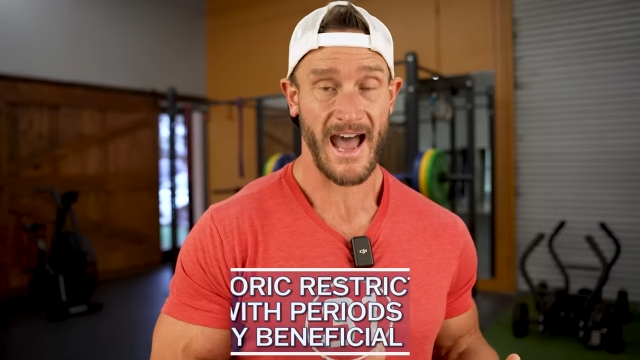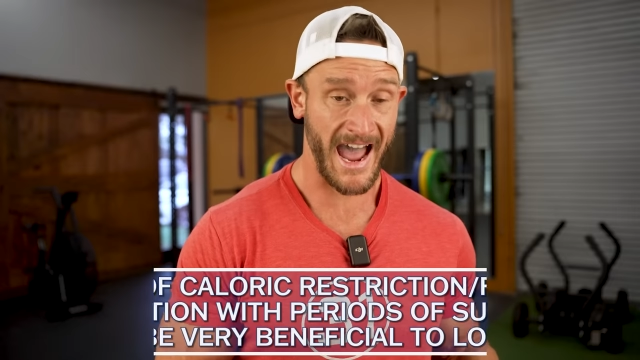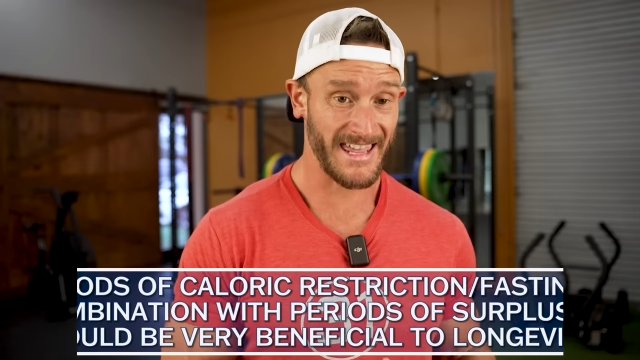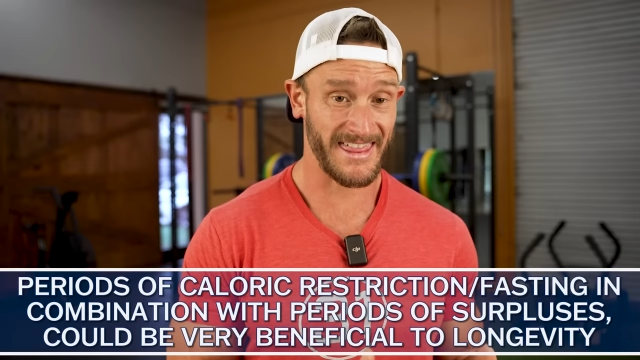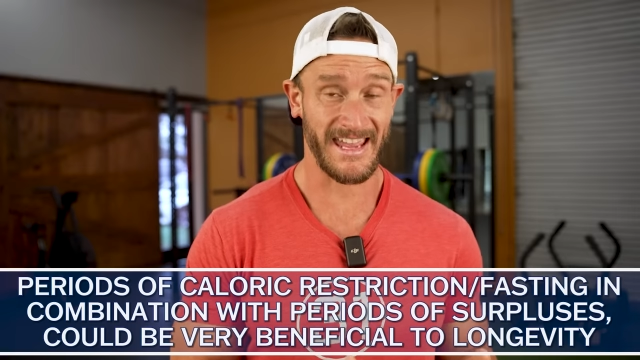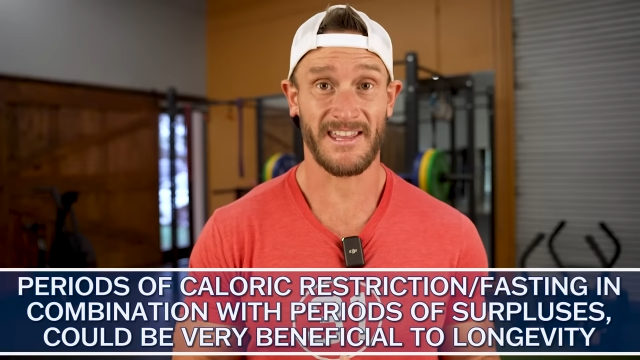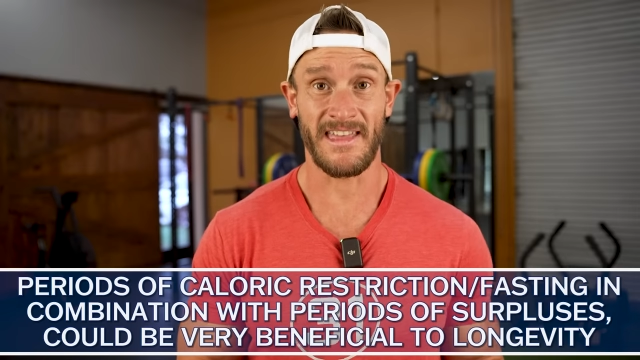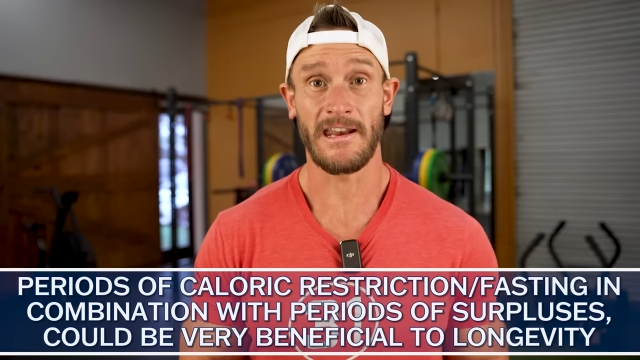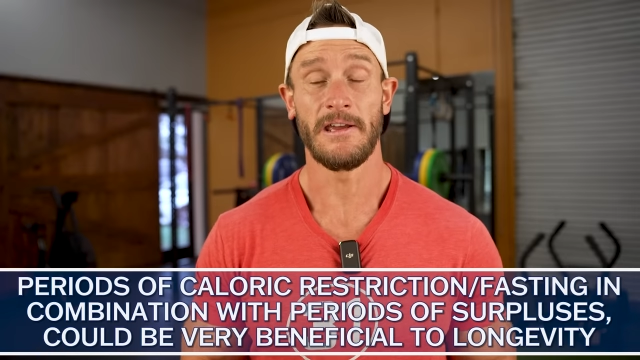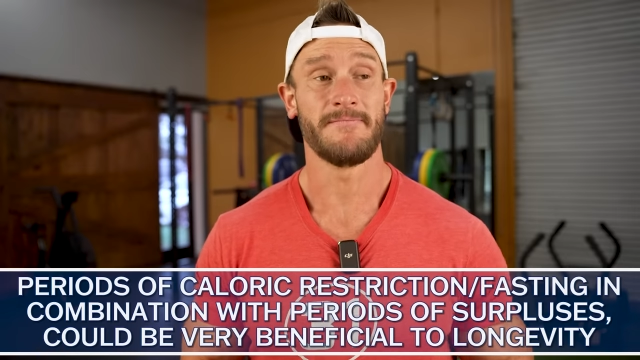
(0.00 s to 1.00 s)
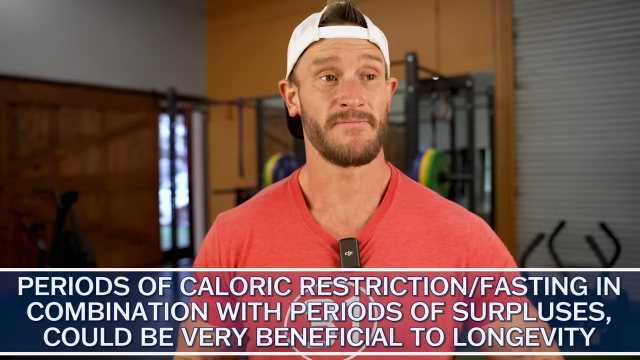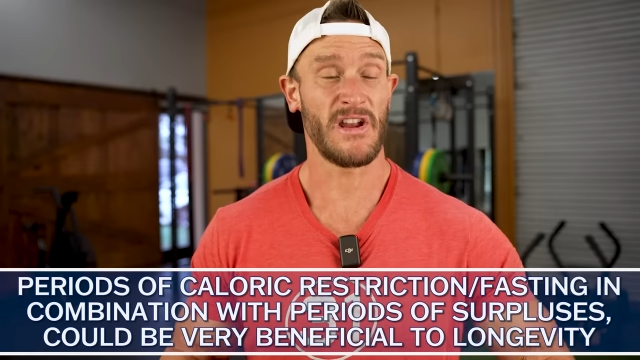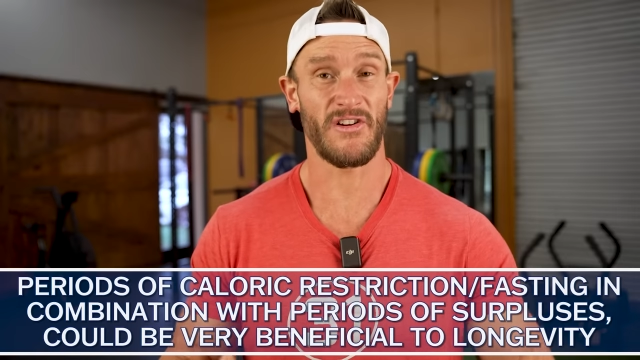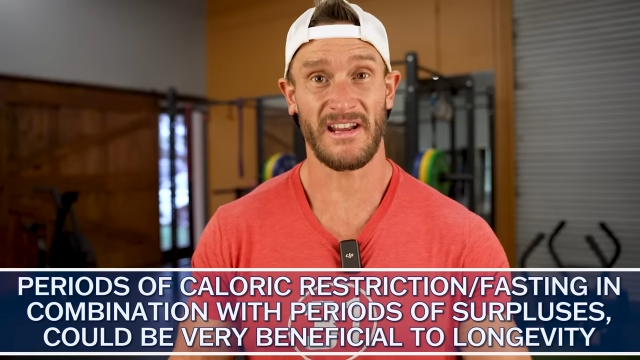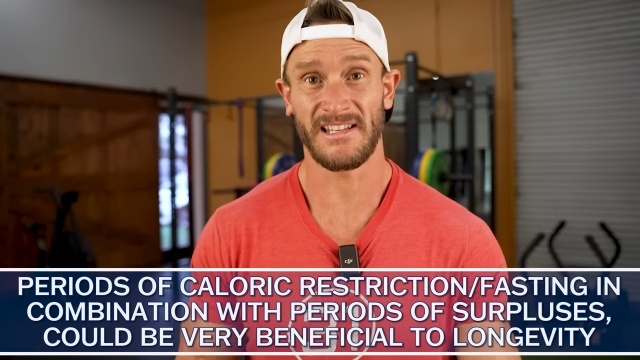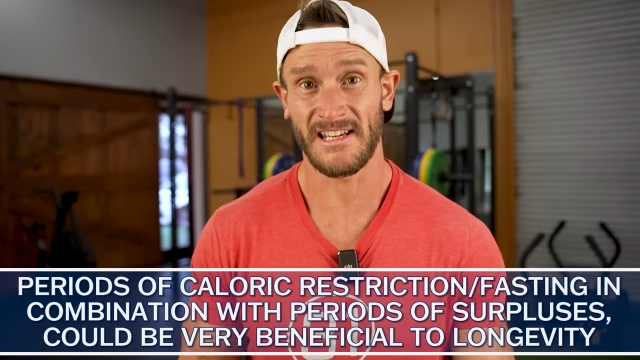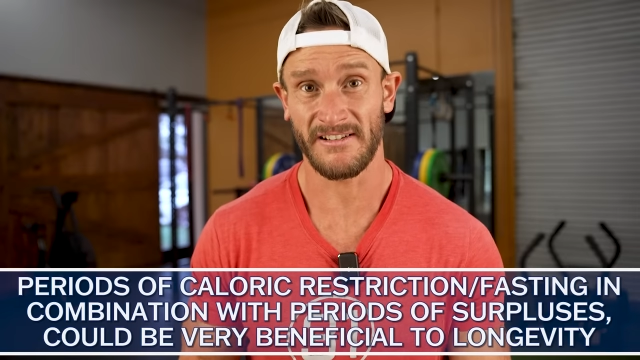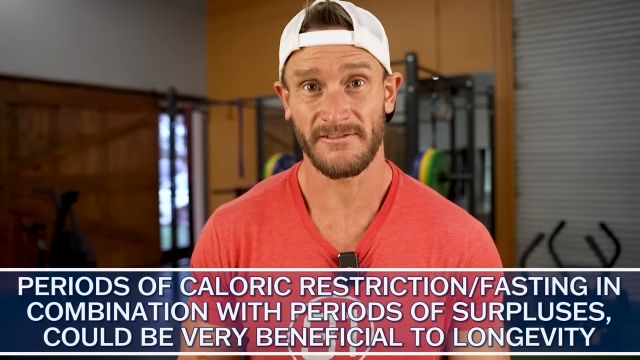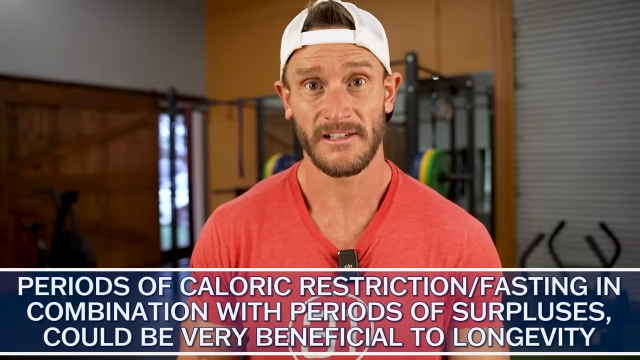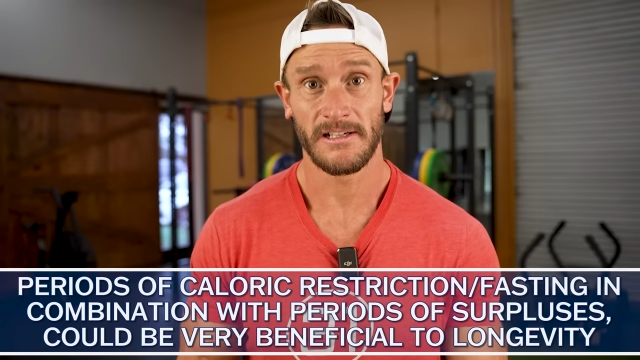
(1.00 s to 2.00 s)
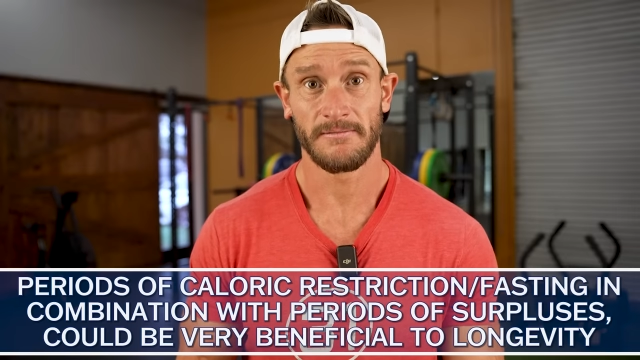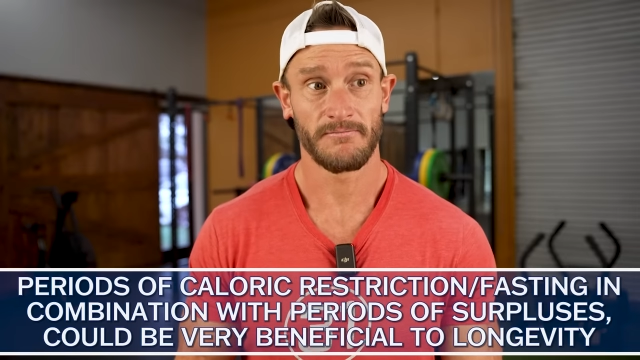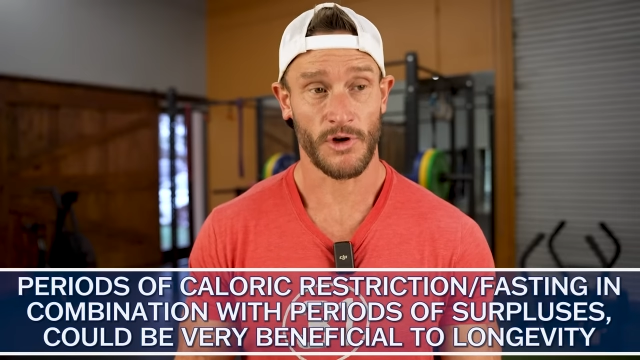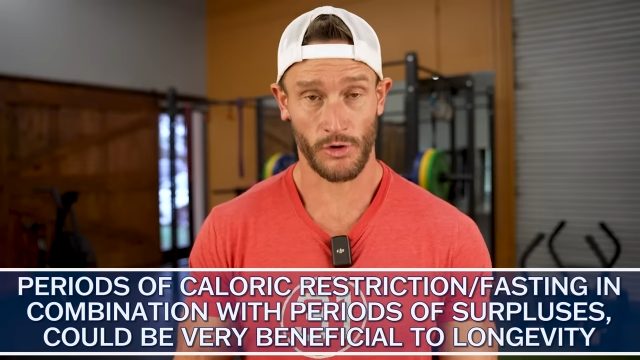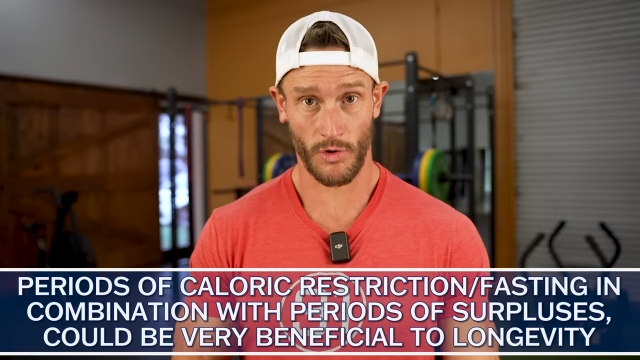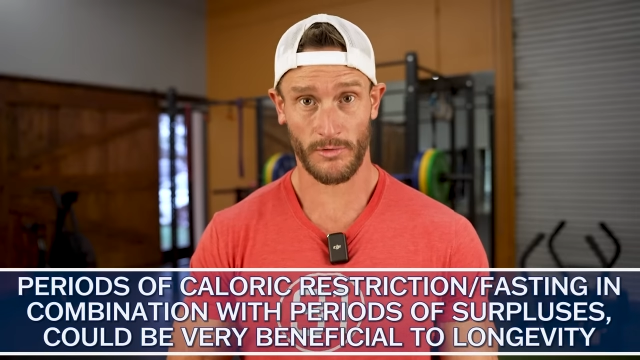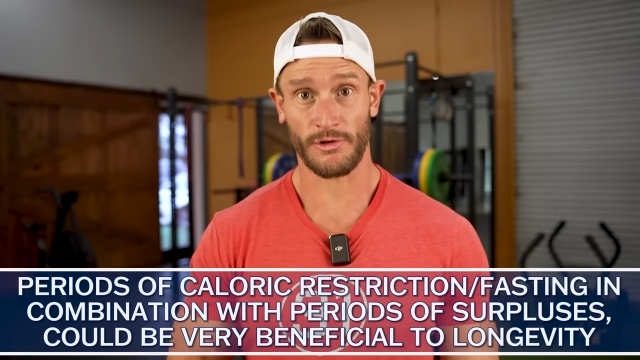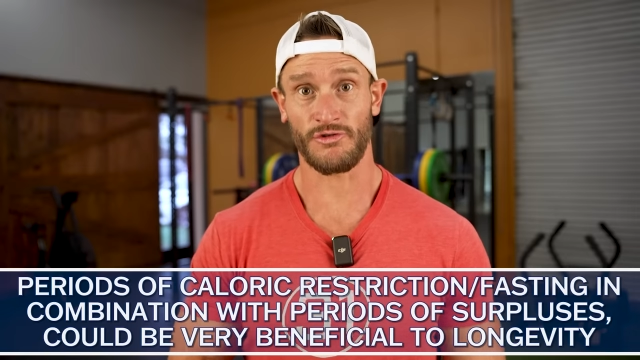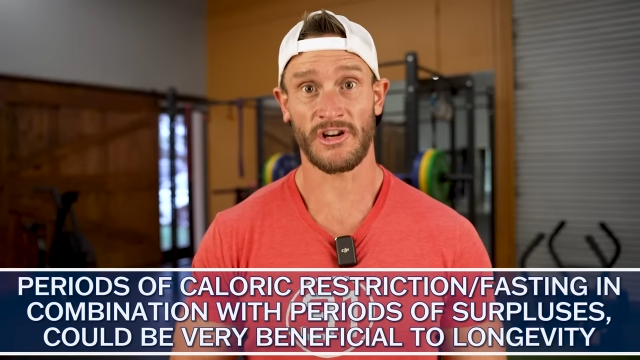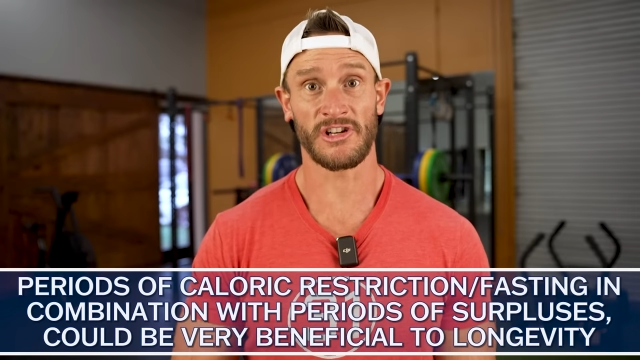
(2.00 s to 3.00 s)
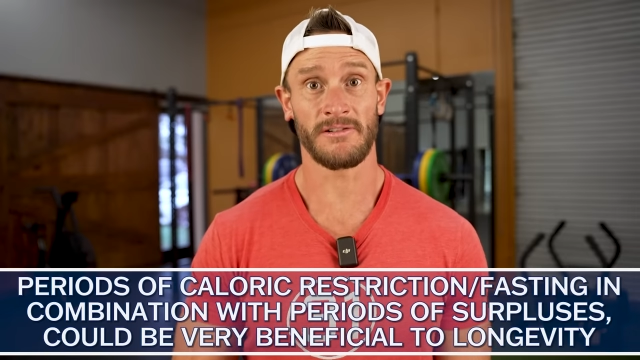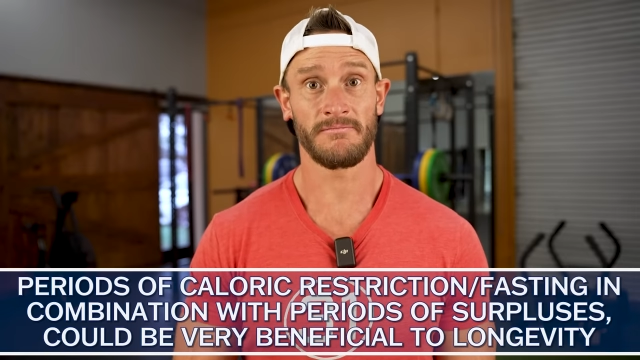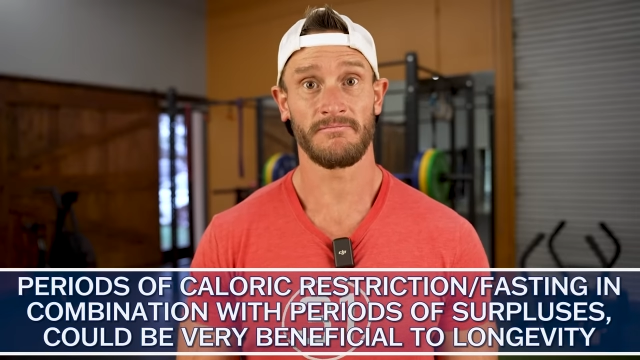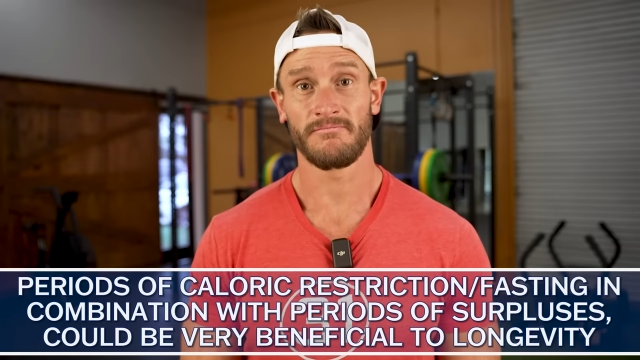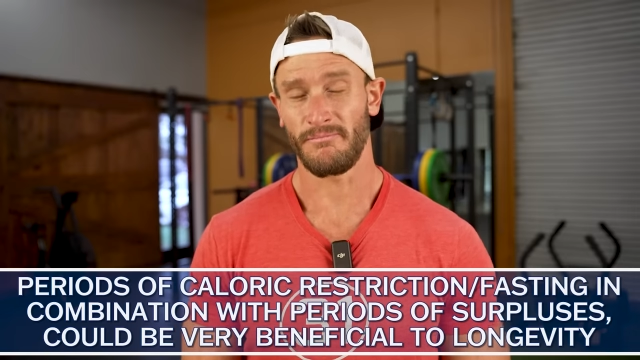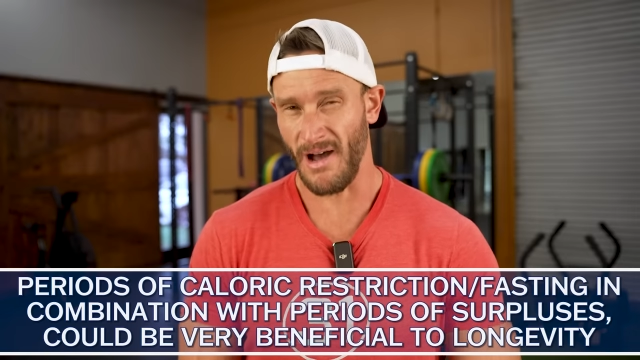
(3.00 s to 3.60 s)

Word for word: I think that periods of caloric restriction,